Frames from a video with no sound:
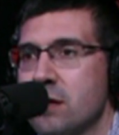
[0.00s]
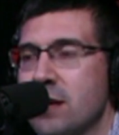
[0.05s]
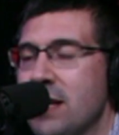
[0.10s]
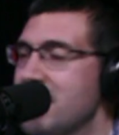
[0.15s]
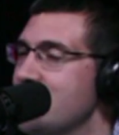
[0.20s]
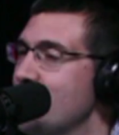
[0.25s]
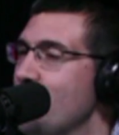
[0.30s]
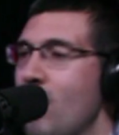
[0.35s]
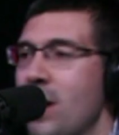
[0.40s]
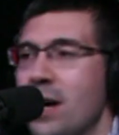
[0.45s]

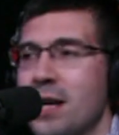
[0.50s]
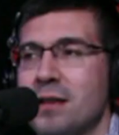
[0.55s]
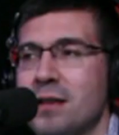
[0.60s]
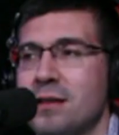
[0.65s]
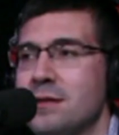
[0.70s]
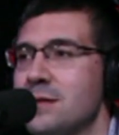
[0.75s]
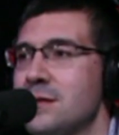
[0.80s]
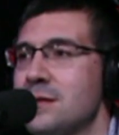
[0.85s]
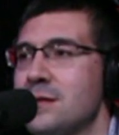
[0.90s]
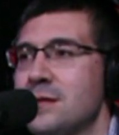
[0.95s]
Guess what?
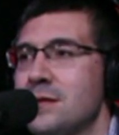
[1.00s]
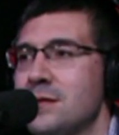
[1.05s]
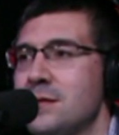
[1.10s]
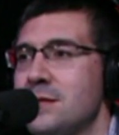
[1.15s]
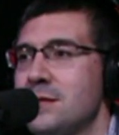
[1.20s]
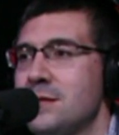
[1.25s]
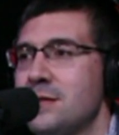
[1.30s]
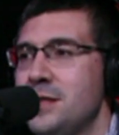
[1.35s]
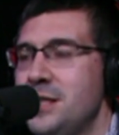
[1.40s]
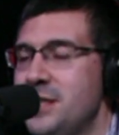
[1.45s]

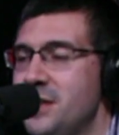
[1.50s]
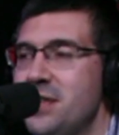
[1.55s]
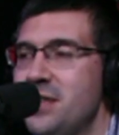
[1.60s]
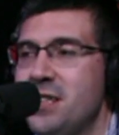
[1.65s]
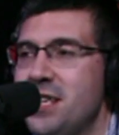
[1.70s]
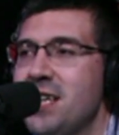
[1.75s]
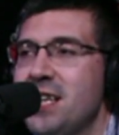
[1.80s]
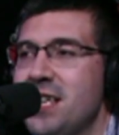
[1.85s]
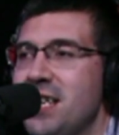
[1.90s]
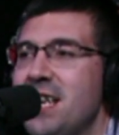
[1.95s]

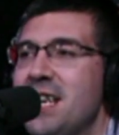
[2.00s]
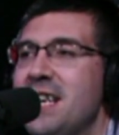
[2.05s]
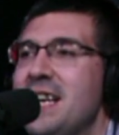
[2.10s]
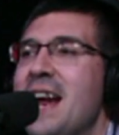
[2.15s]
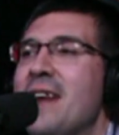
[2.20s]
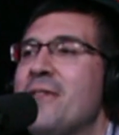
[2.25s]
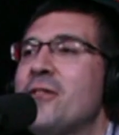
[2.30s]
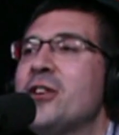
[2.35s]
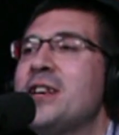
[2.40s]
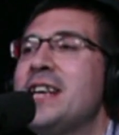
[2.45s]
You
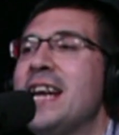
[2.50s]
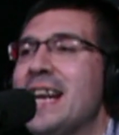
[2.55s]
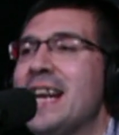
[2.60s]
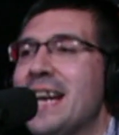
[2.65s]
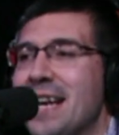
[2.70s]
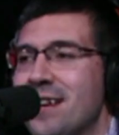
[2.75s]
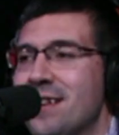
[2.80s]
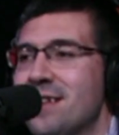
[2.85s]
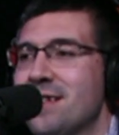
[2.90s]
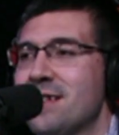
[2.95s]
never did
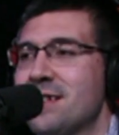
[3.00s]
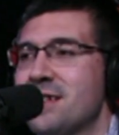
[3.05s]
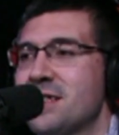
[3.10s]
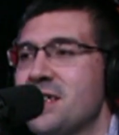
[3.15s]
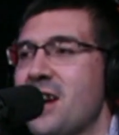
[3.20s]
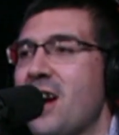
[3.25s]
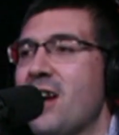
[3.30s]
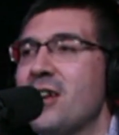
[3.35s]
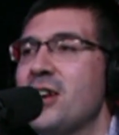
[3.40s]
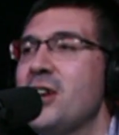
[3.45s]
it.
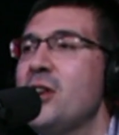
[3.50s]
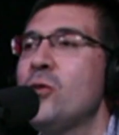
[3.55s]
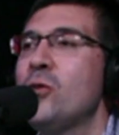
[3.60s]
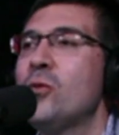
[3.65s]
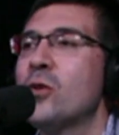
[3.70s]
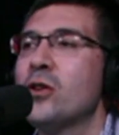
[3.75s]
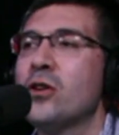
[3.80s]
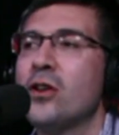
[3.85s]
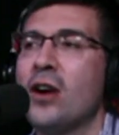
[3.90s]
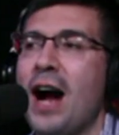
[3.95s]
Sorry you
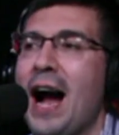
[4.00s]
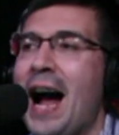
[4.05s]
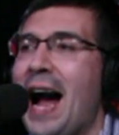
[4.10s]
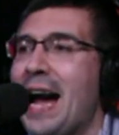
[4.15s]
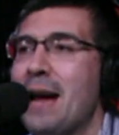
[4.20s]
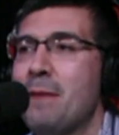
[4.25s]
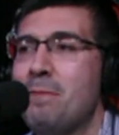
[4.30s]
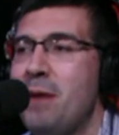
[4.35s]
were a high